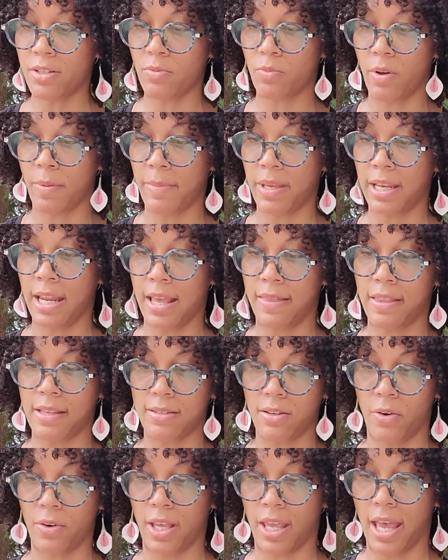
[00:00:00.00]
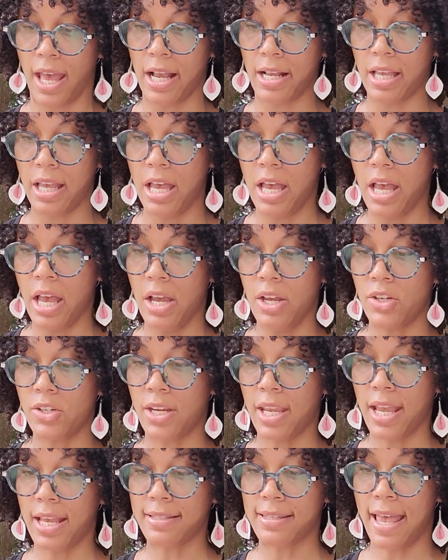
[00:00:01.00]
women in the zodiac.
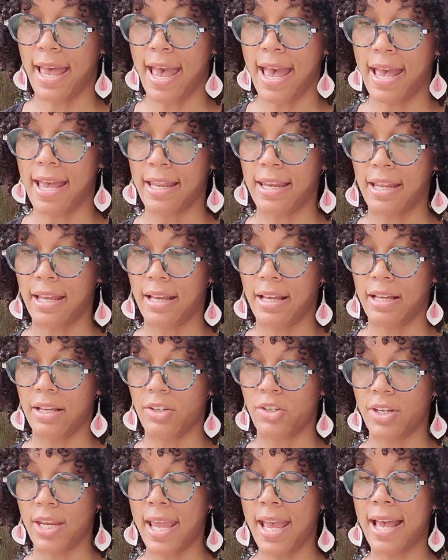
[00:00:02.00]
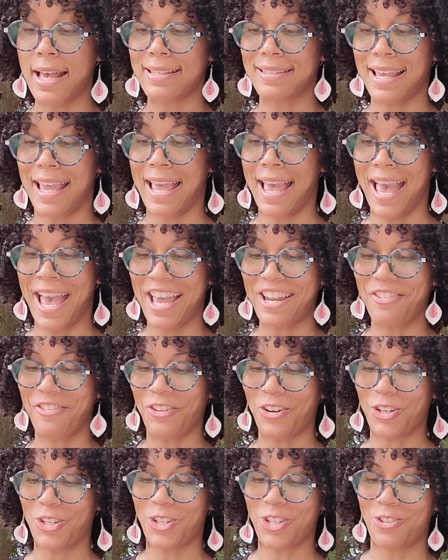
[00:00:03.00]
She has a head
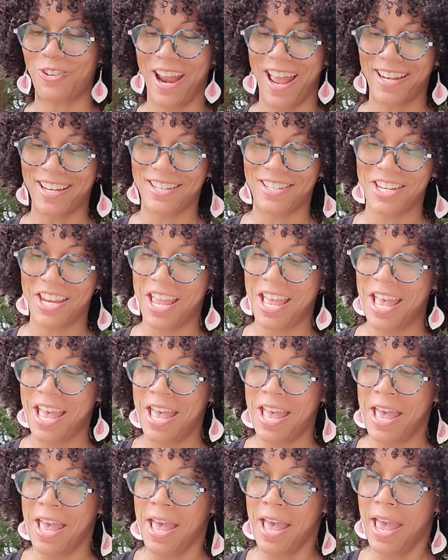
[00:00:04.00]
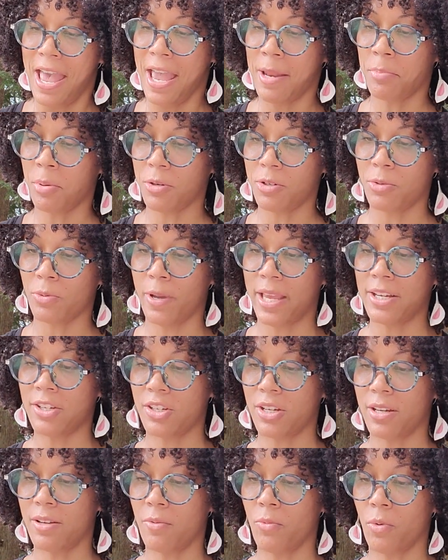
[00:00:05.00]
for strategy and
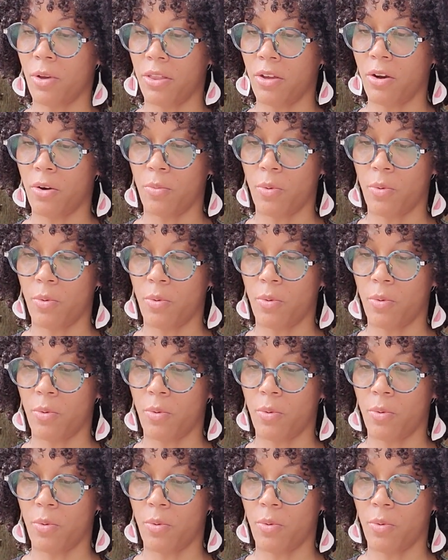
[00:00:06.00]
persuasion with her